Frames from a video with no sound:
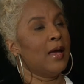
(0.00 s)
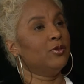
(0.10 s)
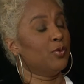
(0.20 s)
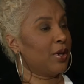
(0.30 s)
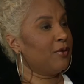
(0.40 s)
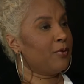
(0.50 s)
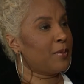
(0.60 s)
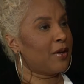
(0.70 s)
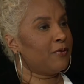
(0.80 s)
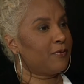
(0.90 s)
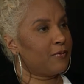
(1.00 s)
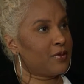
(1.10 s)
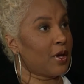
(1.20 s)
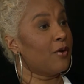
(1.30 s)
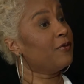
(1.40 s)
Doing it for
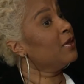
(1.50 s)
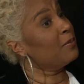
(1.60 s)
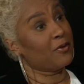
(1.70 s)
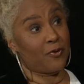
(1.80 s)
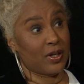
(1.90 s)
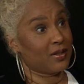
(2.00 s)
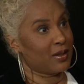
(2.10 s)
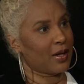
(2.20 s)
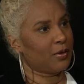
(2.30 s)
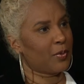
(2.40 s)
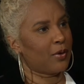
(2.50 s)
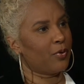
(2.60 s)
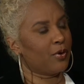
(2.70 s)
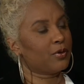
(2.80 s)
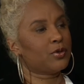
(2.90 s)
myself, and then my friends liked my
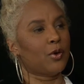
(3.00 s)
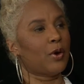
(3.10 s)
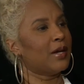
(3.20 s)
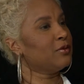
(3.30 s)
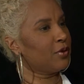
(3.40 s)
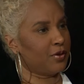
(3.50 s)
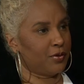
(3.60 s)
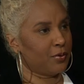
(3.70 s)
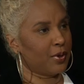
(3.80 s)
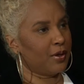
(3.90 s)
work, so I started doing it